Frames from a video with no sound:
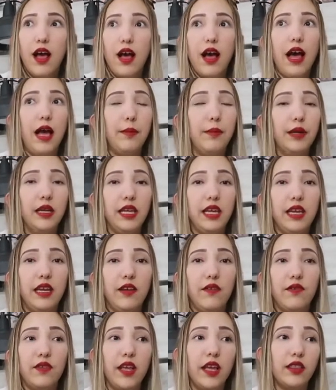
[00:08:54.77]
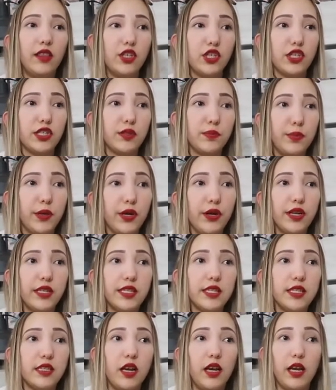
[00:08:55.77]
I believe that there's spirits
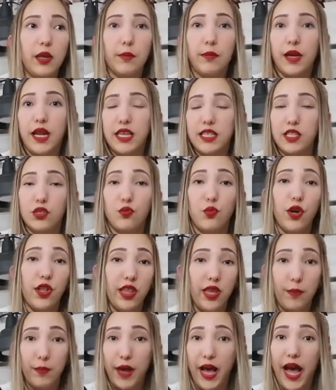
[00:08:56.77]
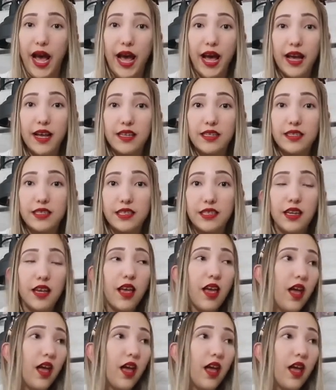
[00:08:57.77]
stuck in places where they passed,